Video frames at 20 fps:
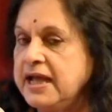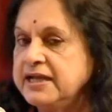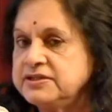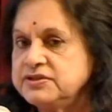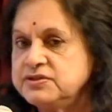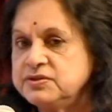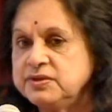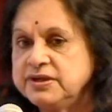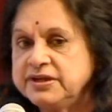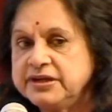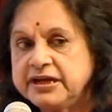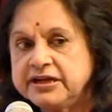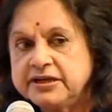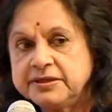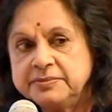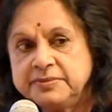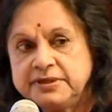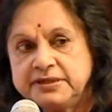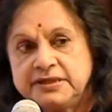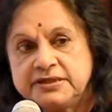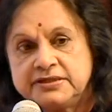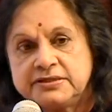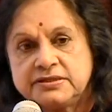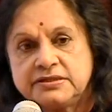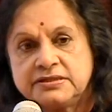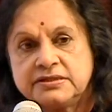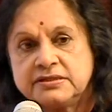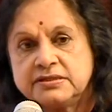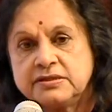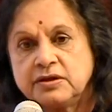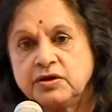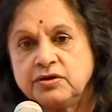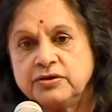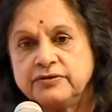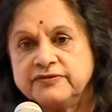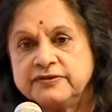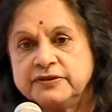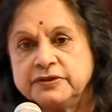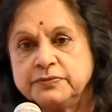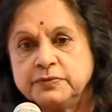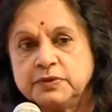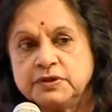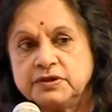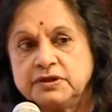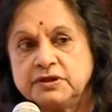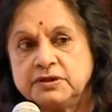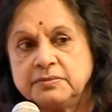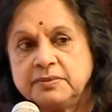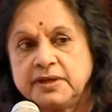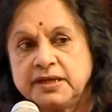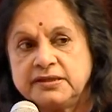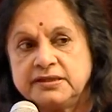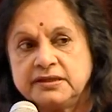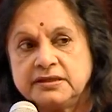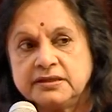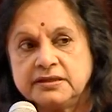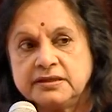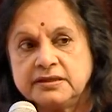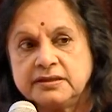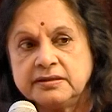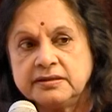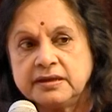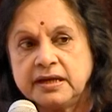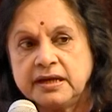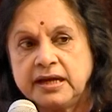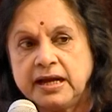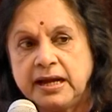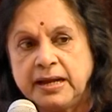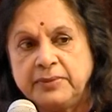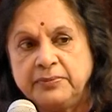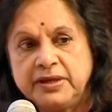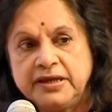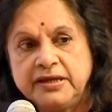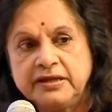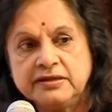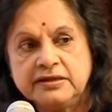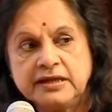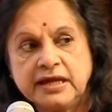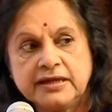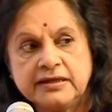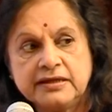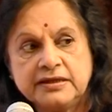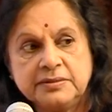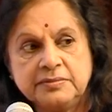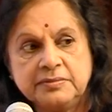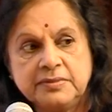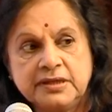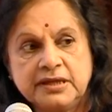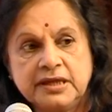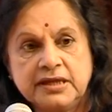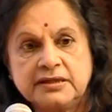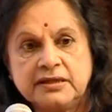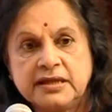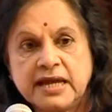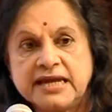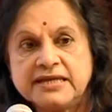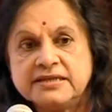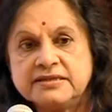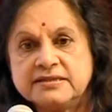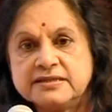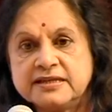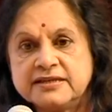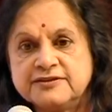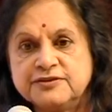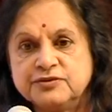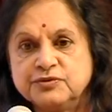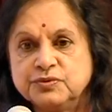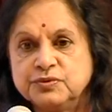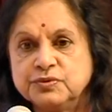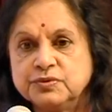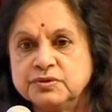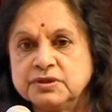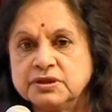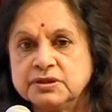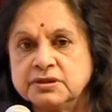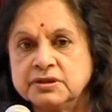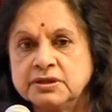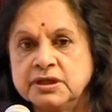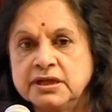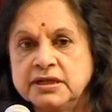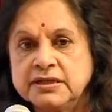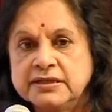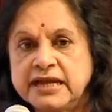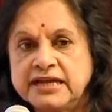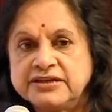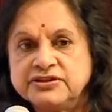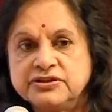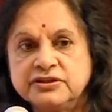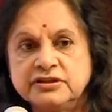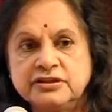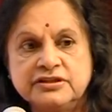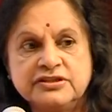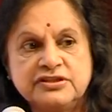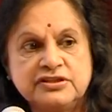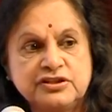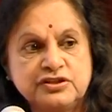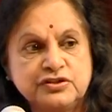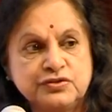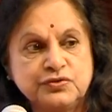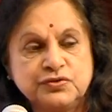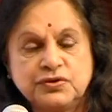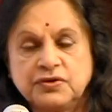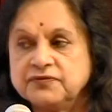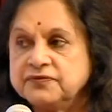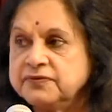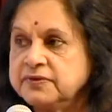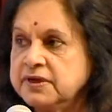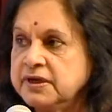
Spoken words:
Actually, recommendations all over the world by the American Academy and NICE, as you know, the National Institute of